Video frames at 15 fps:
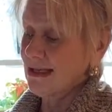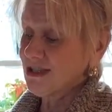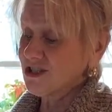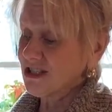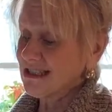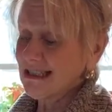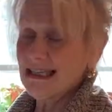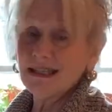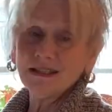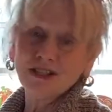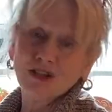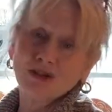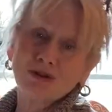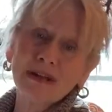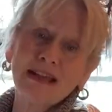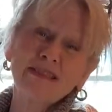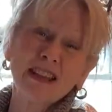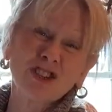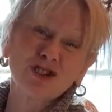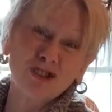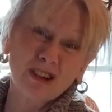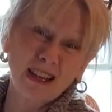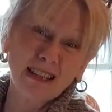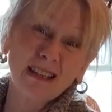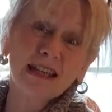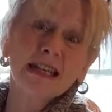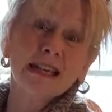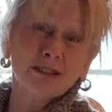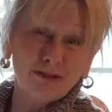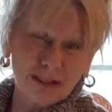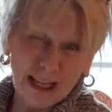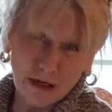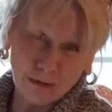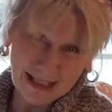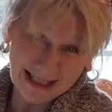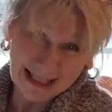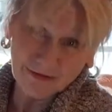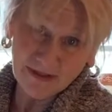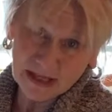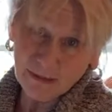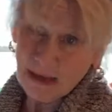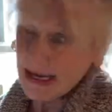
It's just easier. You don't have that dry, floury stuff in the